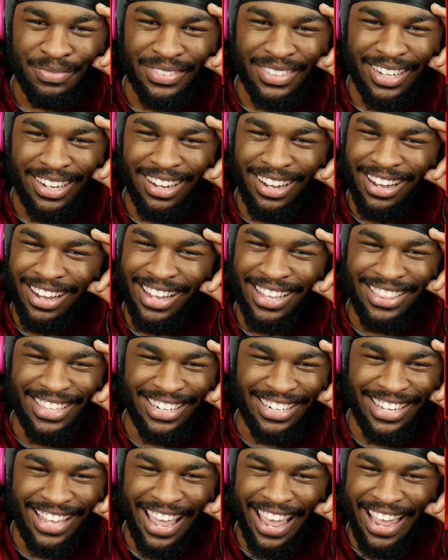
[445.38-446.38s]
Oh, and
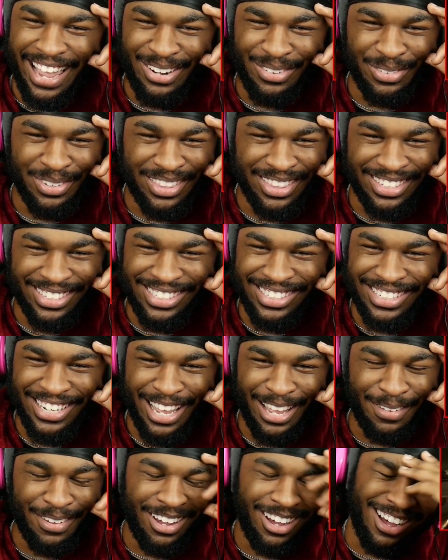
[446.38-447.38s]
then Kate with the
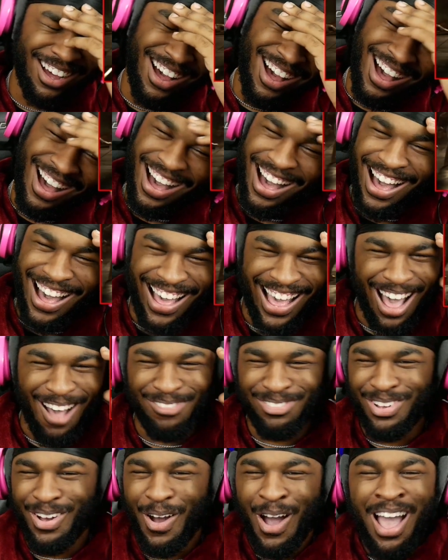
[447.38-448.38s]
snipe.
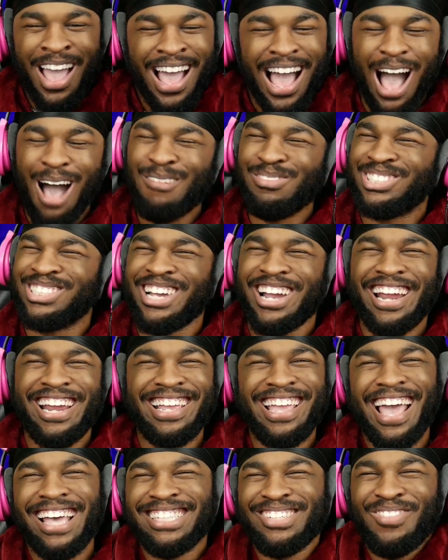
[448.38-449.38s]
Oh, I'm sorry,
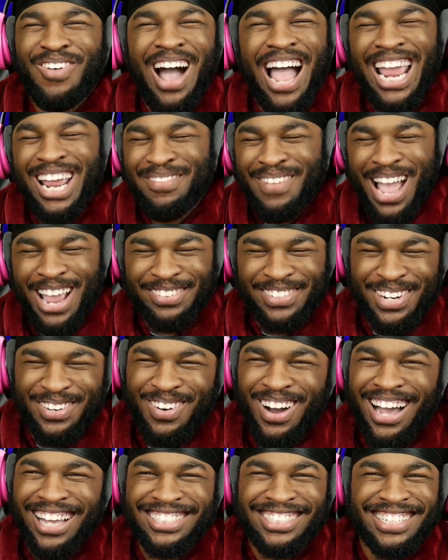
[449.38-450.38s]
guys. Why am I
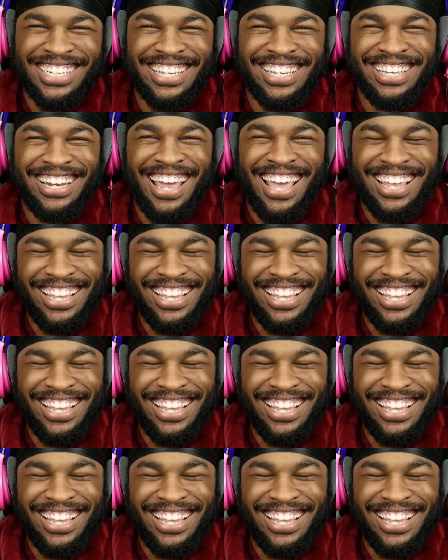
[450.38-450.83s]
rewatching it?